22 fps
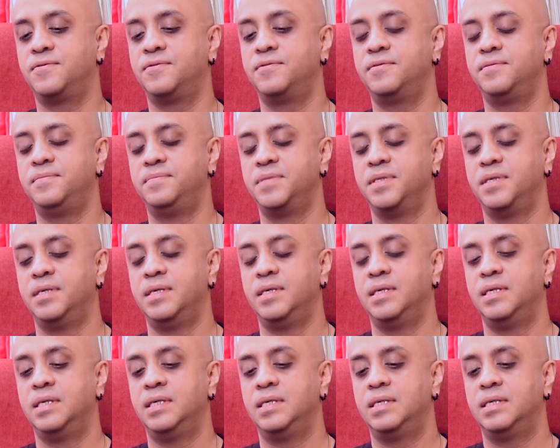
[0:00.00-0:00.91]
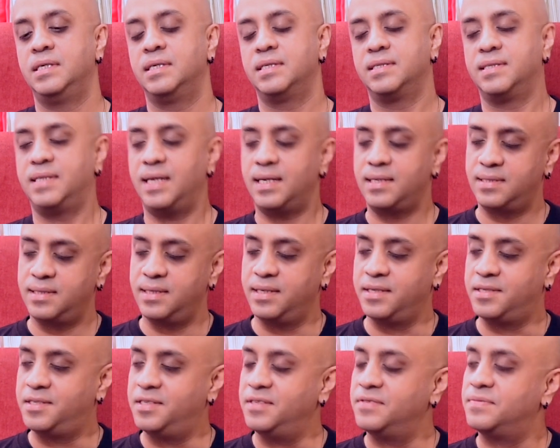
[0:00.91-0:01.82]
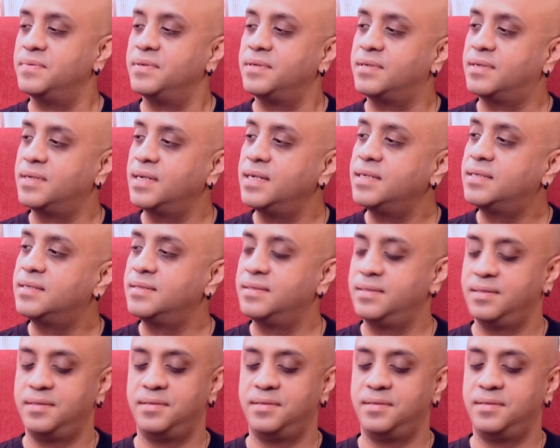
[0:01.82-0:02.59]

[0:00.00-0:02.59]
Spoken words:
to, that's an achievement, right?